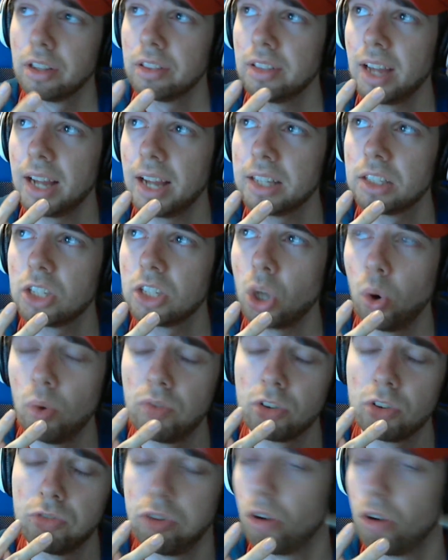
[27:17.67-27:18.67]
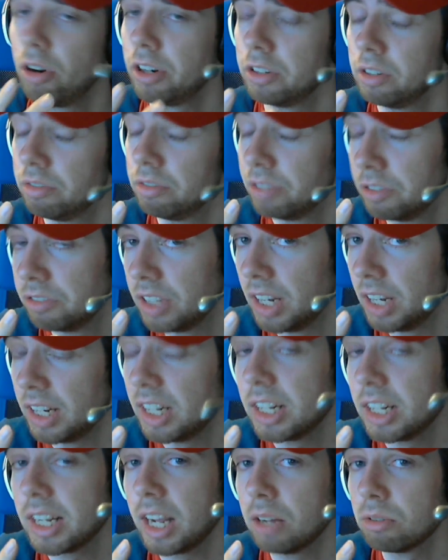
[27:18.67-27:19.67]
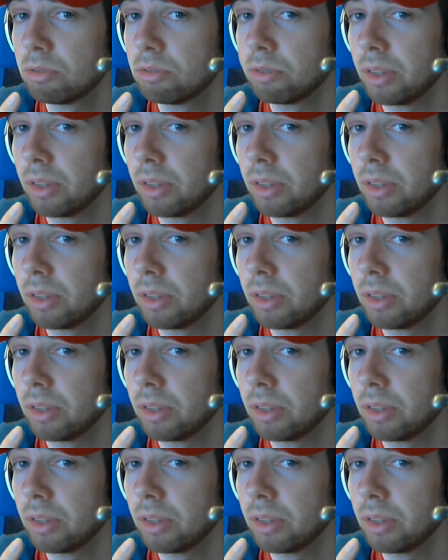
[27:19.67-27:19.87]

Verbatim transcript: That's over 450, and it accounts